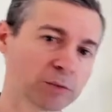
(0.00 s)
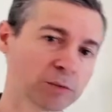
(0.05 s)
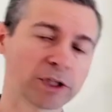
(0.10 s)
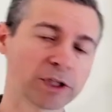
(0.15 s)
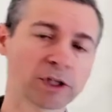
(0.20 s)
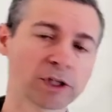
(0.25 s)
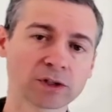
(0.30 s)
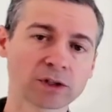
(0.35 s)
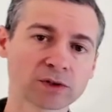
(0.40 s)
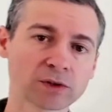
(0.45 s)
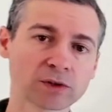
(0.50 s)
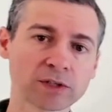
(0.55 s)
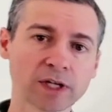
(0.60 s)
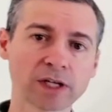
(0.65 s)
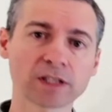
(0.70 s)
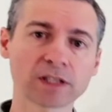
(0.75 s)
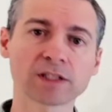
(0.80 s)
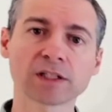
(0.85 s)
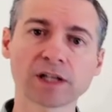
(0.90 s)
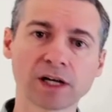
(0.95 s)
but also take
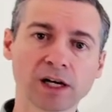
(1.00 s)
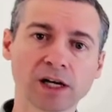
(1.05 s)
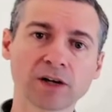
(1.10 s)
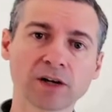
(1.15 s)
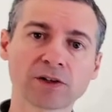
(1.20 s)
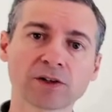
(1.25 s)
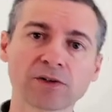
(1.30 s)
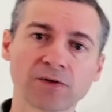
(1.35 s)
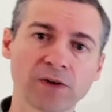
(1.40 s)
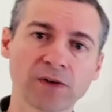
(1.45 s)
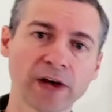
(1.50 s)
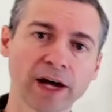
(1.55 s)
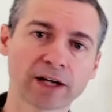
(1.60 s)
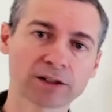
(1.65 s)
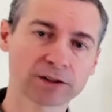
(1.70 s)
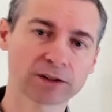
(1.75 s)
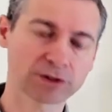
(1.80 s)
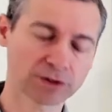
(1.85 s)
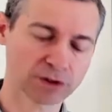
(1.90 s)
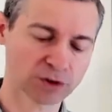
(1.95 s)
into other
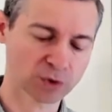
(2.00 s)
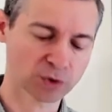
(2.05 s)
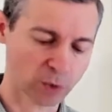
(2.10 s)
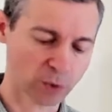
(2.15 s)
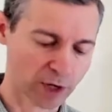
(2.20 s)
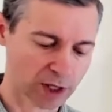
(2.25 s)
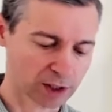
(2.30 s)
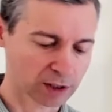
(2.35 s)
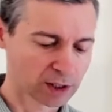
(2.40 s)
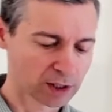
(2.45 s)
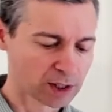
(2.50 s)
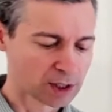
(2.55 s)
factors as well.